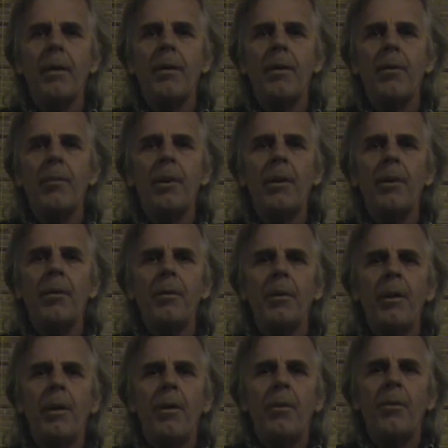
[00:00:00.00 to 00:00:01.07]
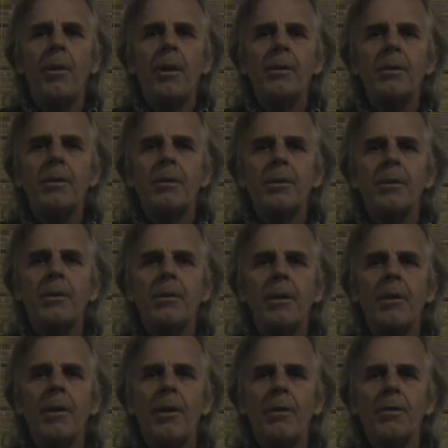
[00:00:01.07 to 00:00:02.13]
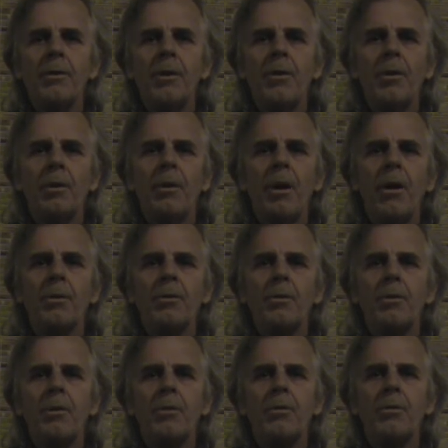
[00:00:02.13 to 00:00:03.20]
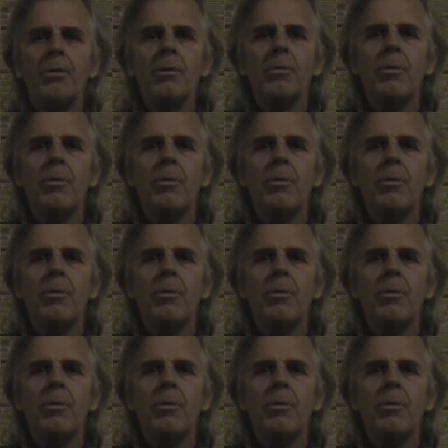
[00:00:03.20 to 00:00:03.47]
Now, there are many reasons that are so unconstitutional